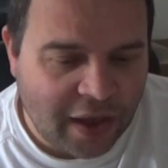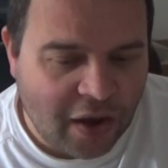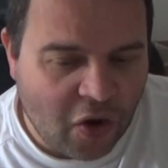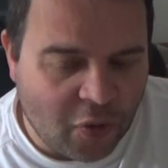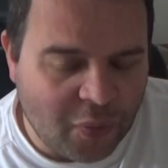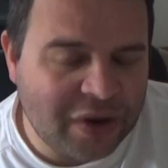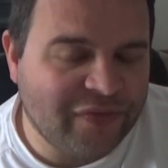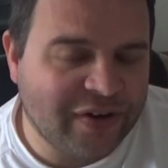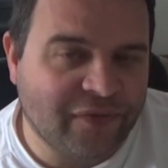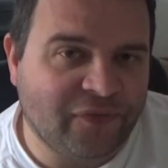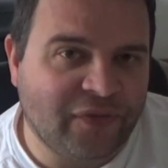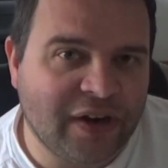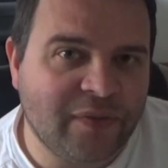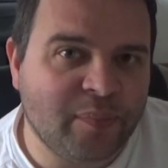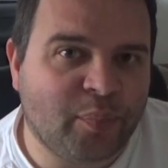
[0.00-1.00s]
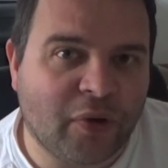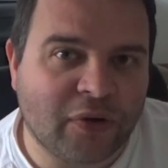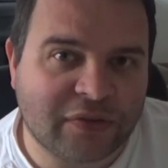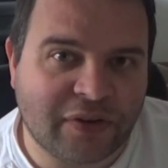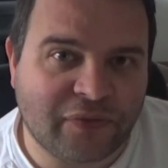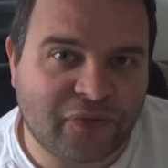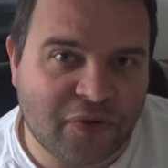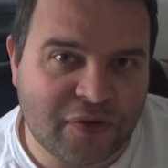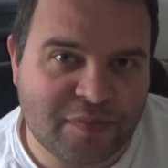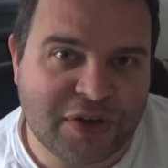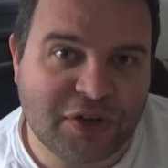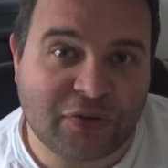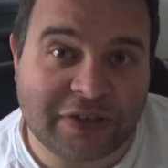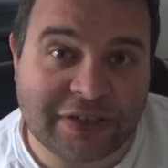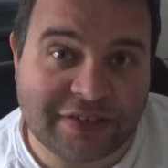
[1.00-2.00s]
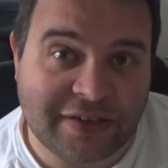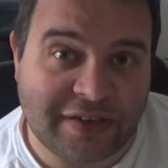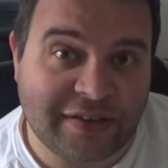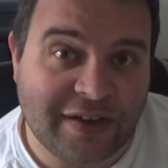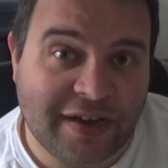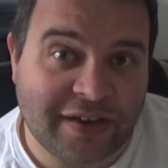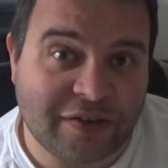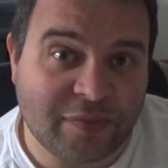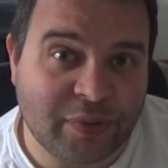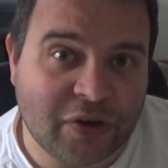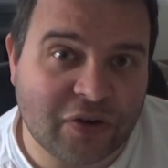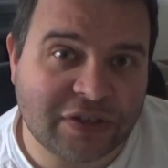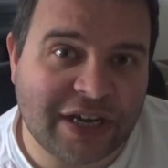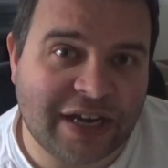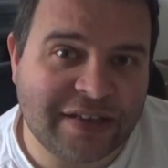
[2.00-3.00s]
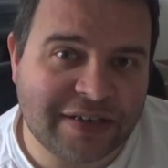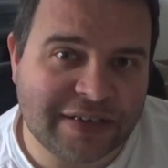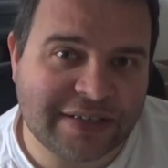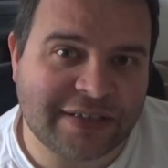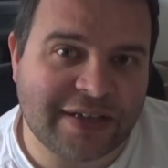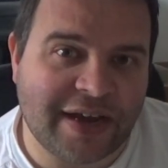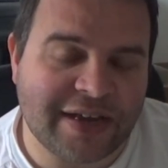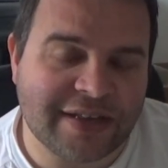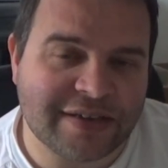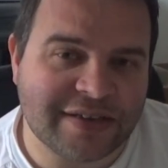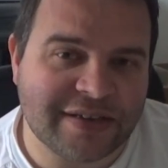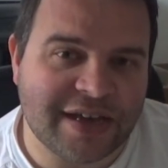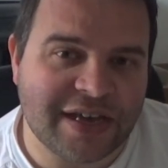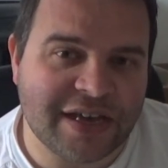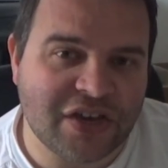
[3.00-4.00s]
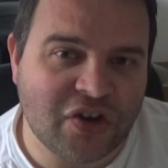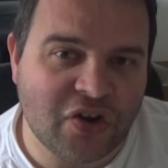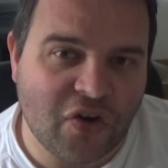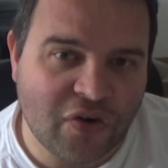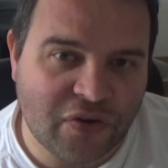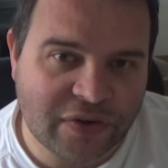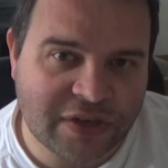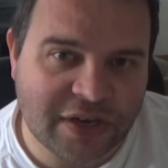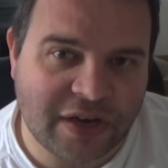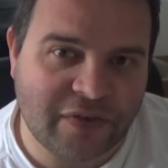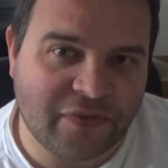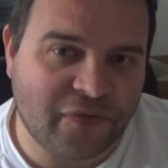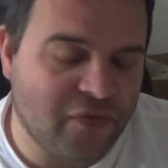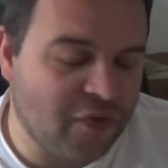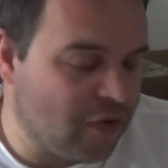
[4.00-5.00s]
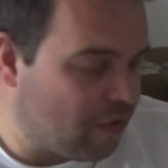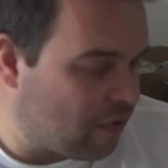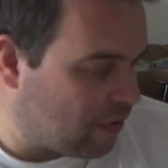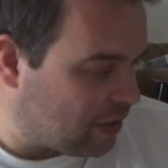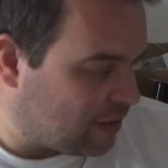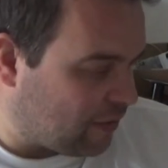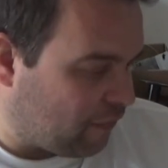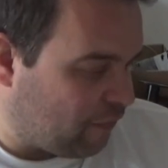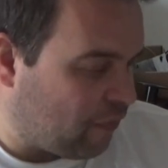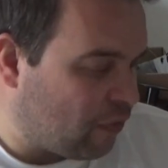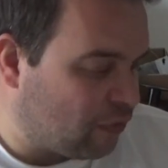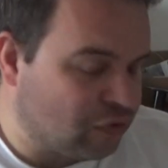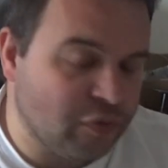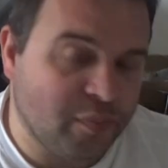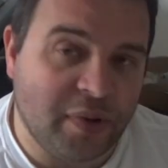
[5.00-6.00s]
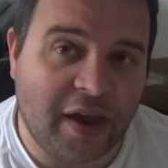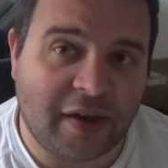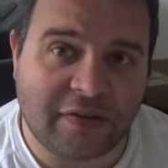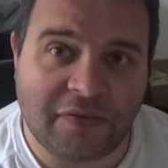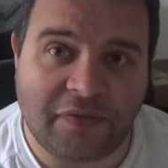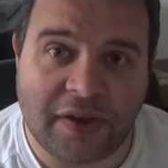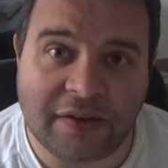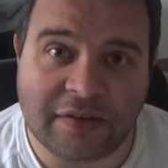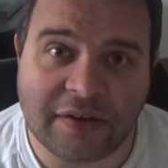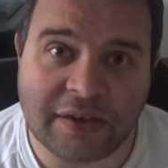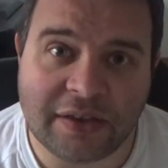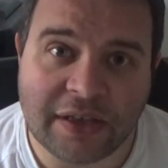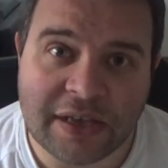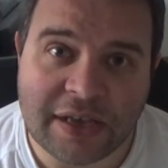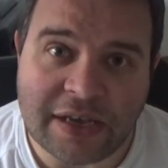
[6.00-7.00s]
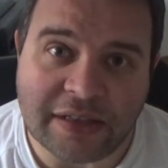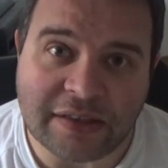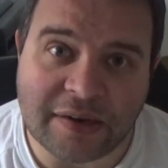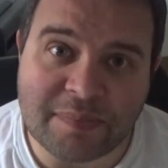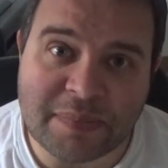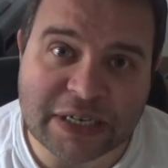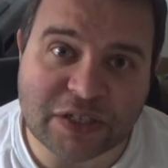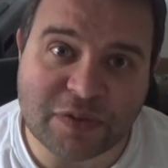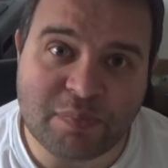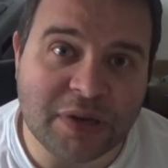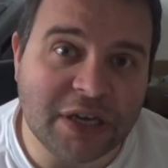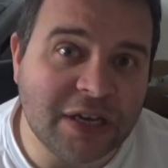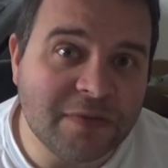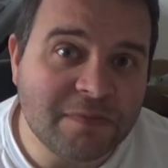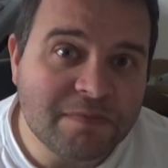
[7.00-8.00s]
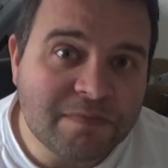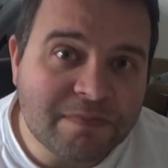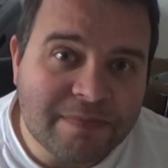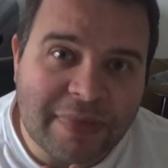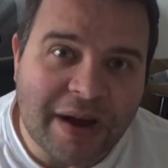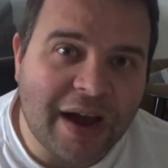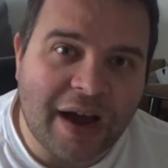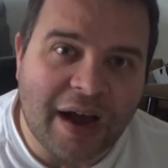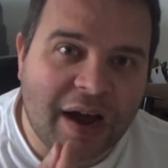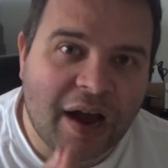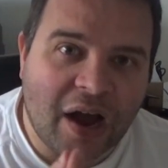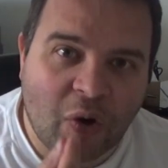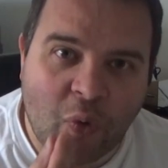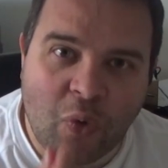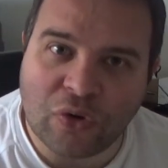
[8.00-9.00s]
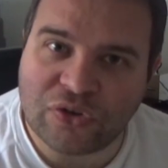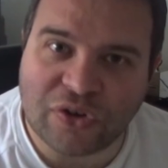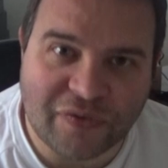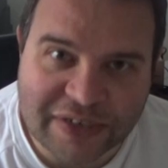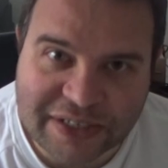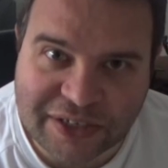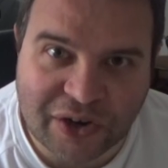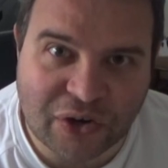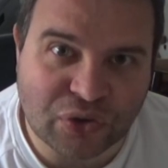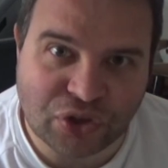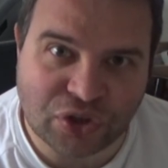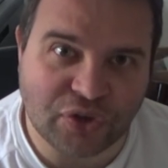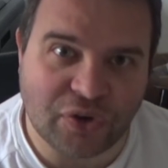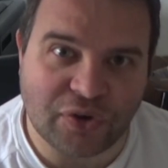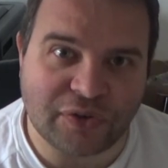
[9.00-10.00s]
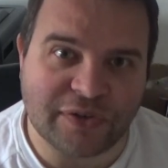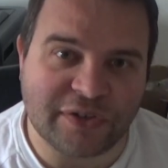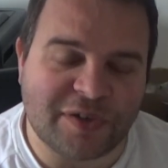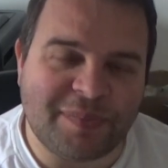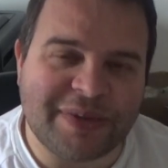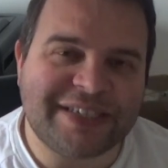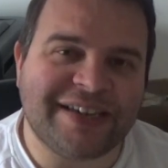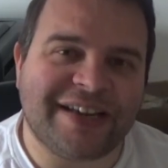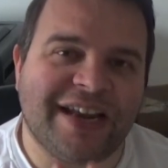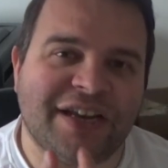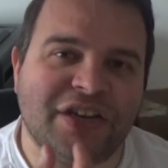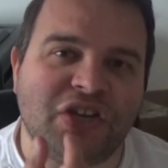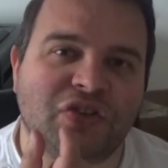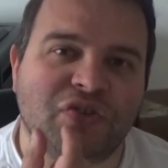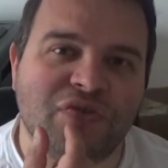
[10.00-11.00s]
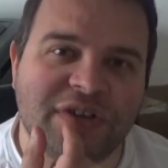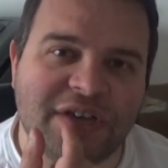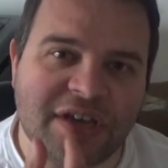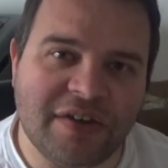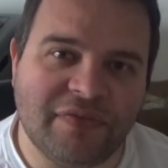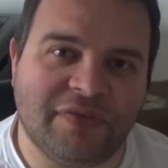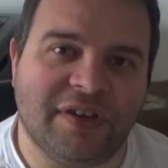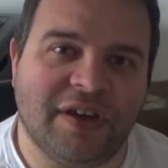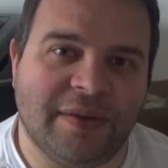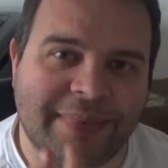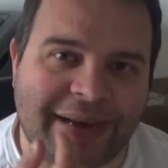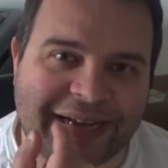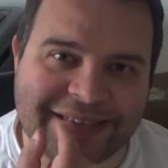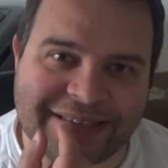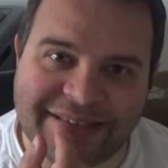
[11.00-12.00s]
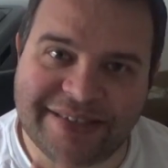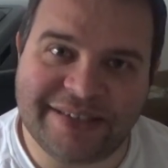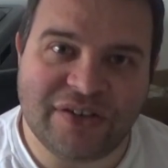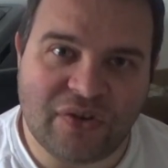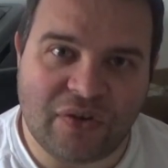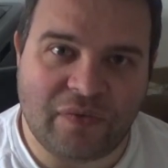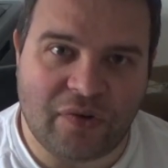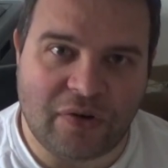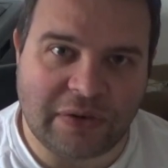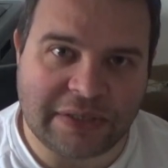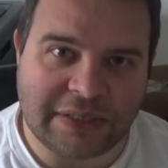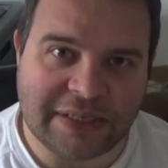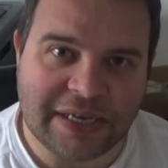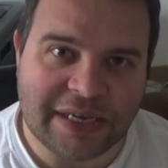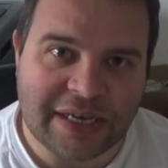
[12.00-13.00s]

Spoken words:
However, very important for me to understand that, because I understand that in order for the phone to be activated, there must be a quarter of a second short. So basically I need to give them at 0 volts,